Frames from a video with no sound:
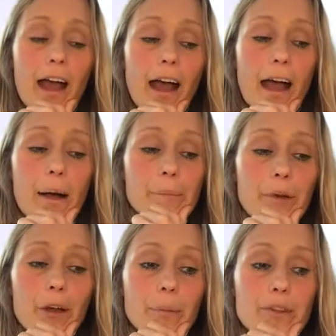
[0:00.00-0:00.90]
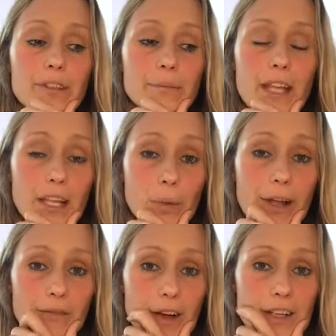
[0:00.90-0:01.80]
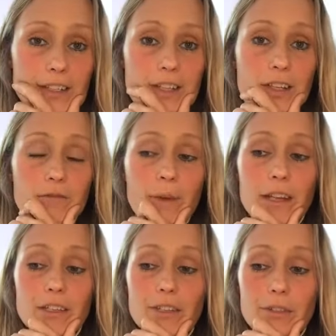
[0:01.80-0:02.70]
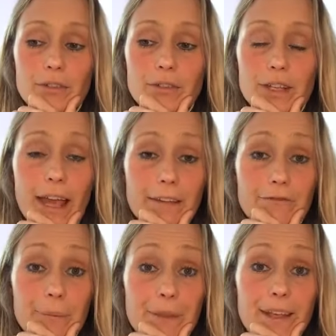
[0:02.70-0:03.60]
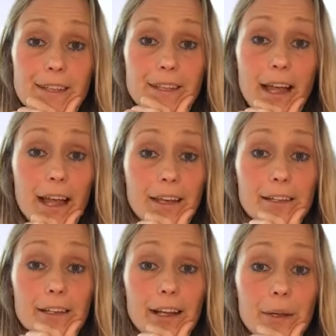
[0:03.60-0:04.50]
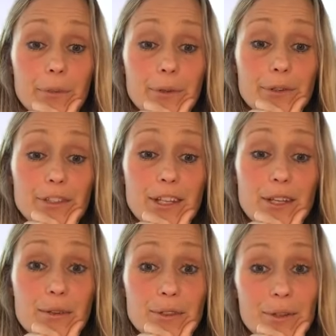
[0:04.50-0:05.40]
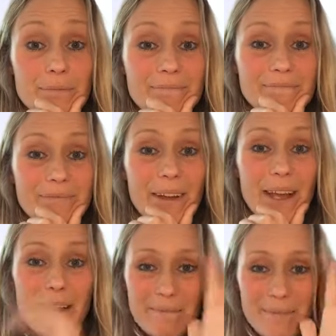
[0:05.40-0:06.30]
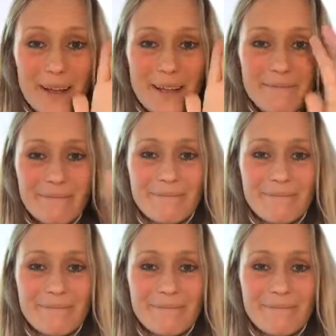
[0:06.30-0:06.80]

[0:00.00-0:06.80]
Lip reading: I hope there's some takeaway advice that you've managed to gain from this, and I will see you soon. Okay, bye.